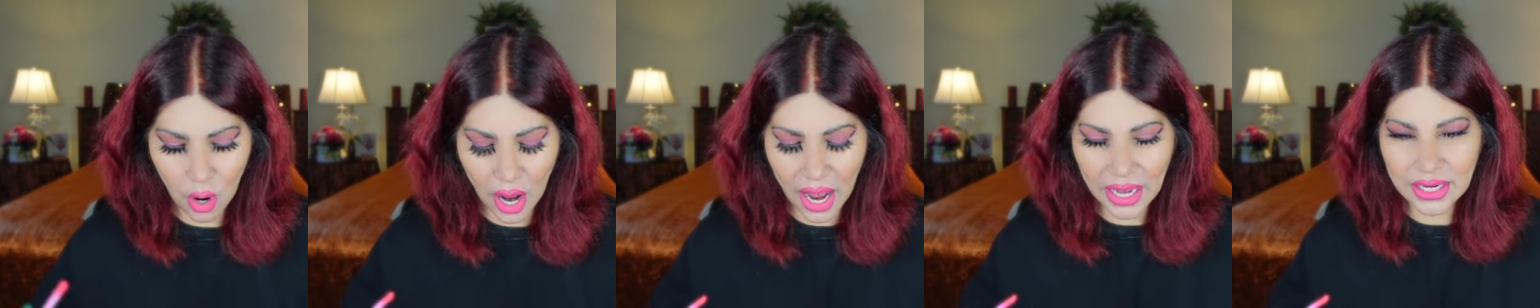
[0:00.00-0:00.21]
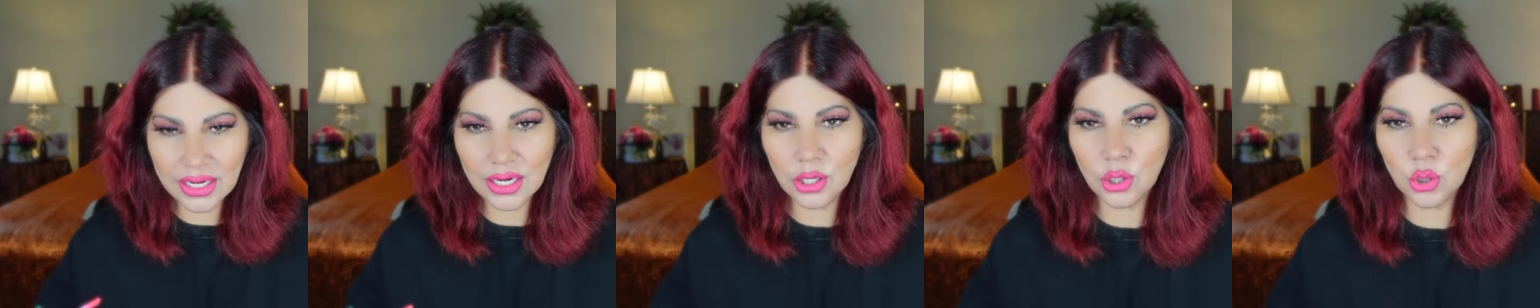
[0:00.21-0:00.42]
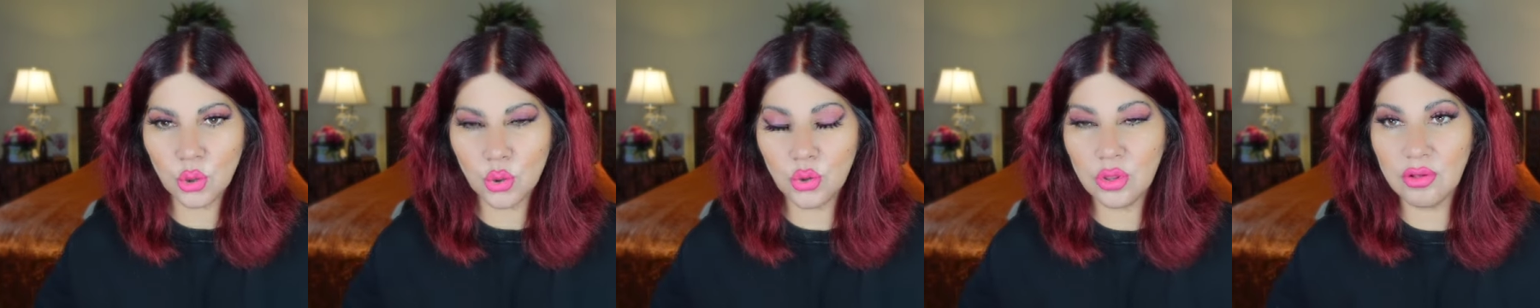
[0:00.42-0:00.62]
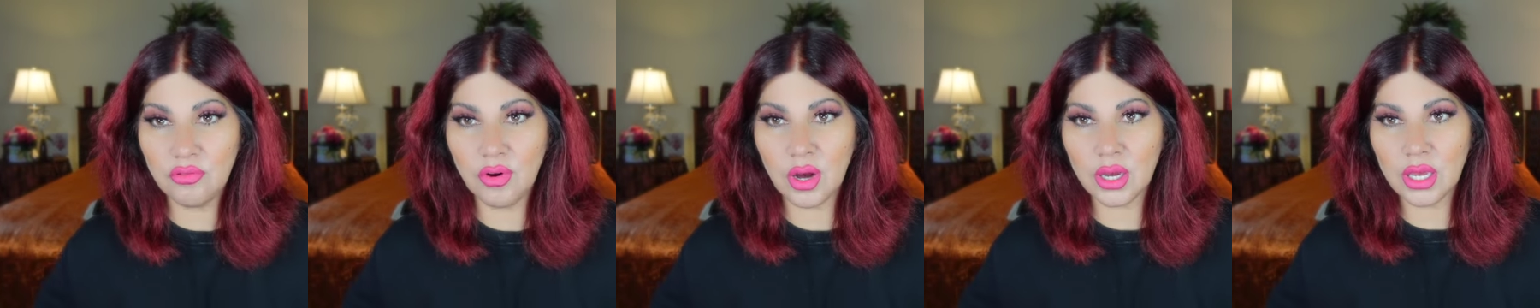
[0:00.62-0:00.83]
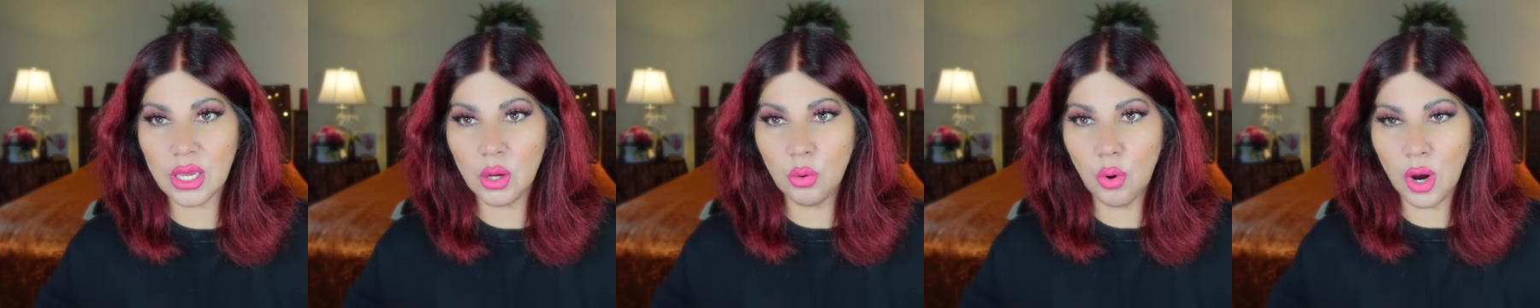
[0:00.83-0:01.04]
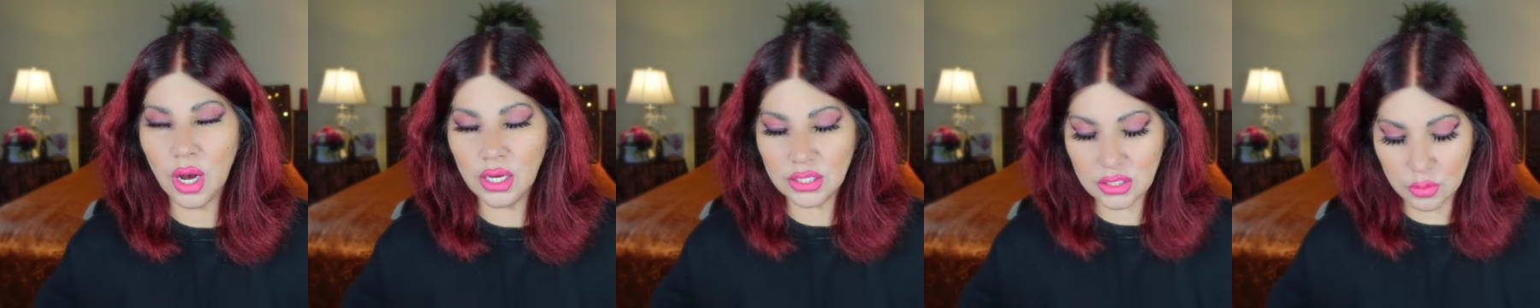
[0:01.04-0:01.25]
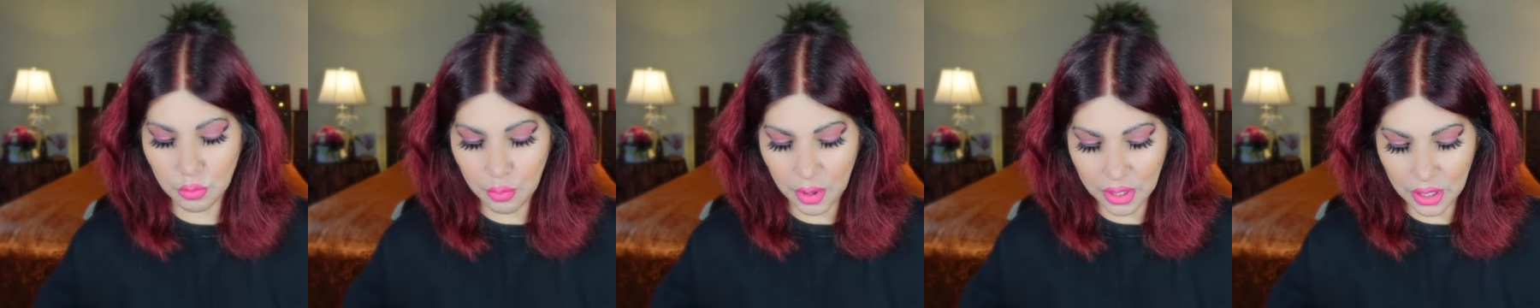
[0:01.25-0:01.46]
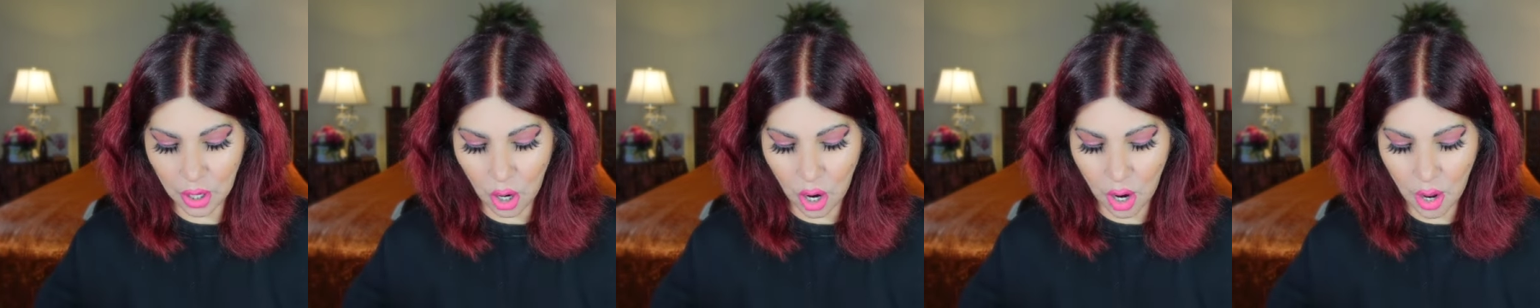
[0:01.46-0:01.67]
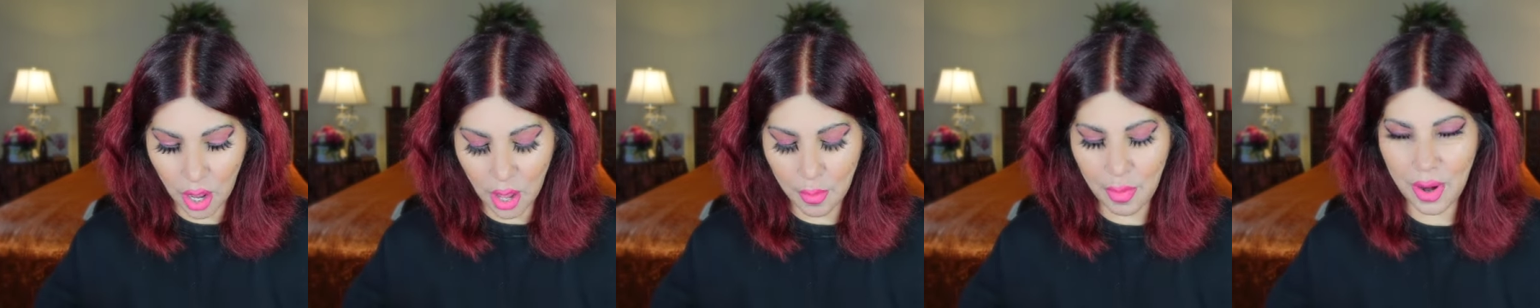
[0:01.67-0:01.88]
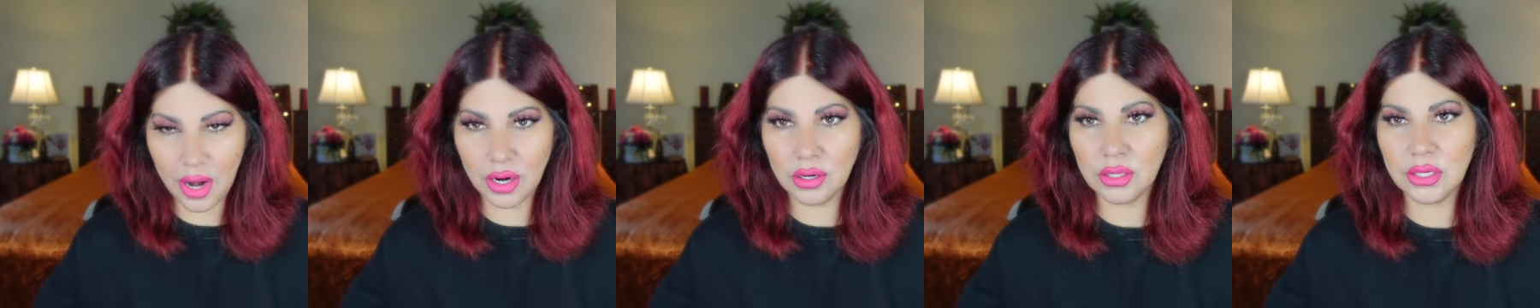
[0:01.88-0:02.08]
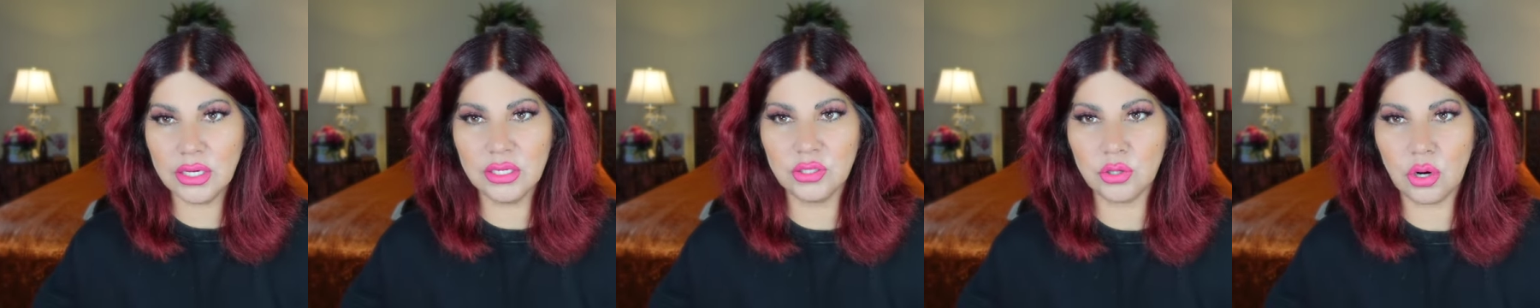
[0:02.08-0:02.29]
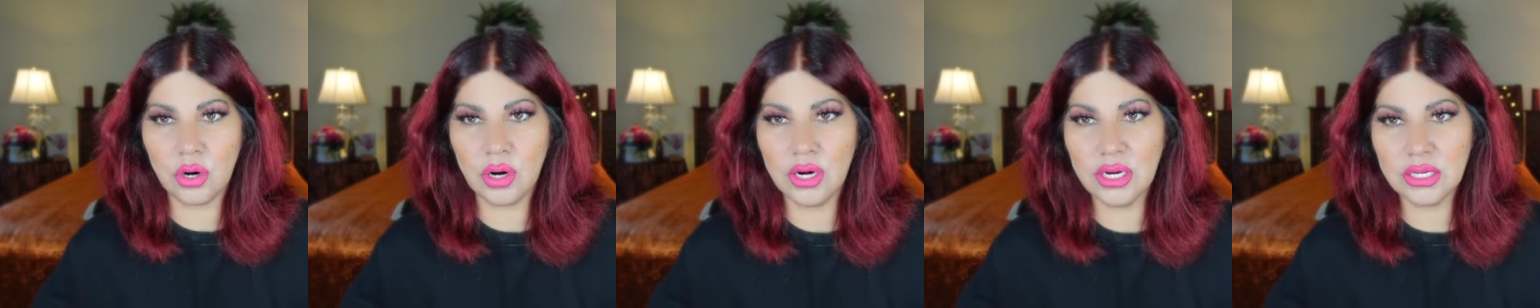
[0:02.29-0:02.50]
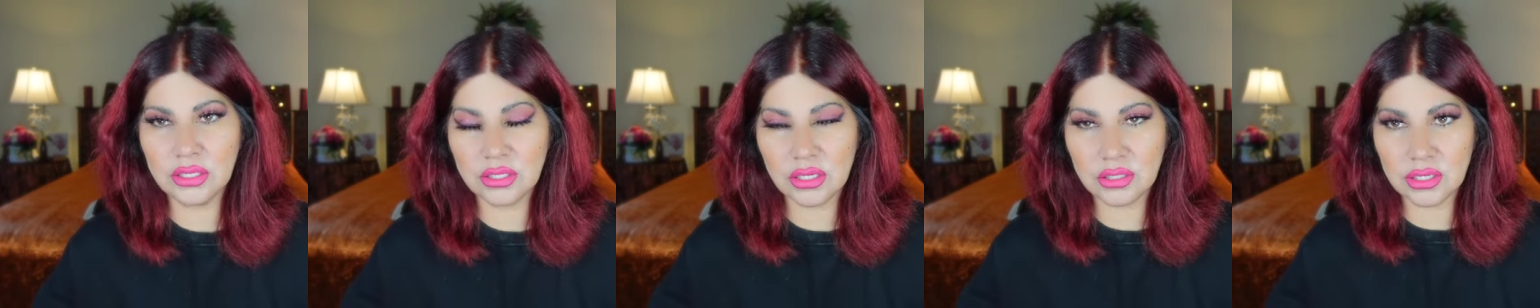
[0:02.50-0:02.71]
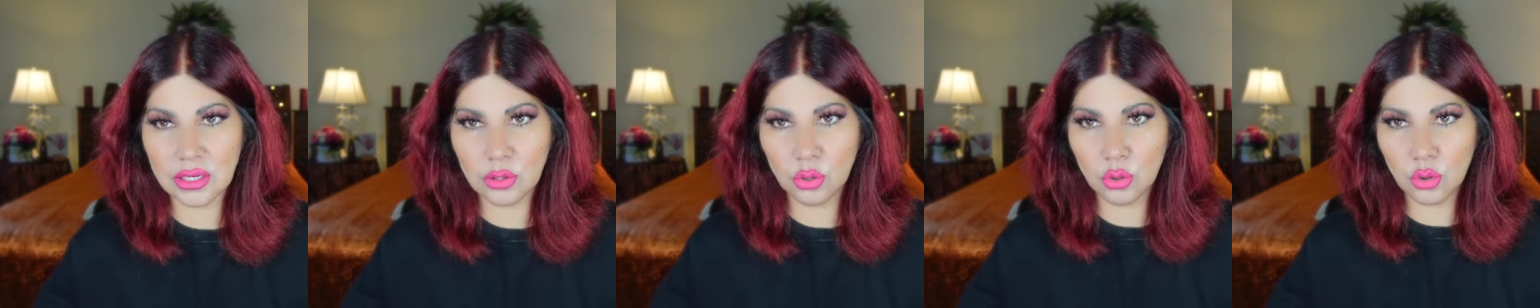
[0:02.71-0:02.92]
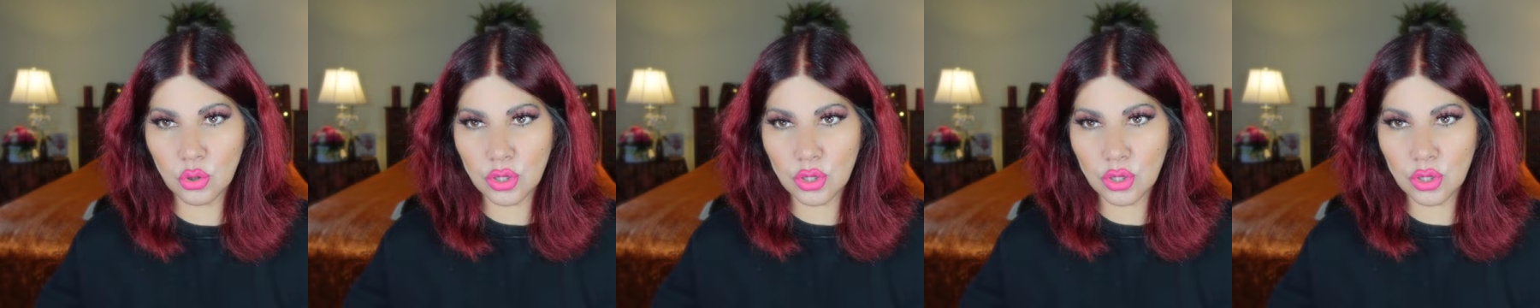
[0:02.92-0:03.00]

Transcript: I didn't know who the fuck he was, but uh, apparently he's already successful.